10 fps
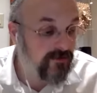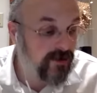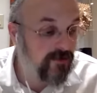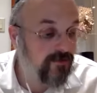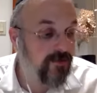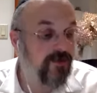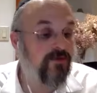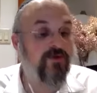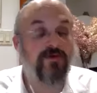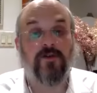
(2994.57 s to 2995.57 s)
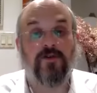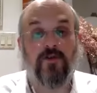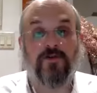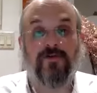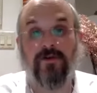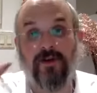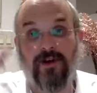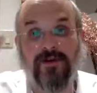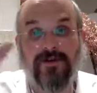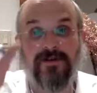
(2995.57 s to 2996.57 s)
so there was a
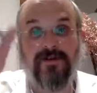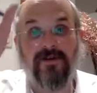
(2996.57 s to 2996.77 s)
paroiches,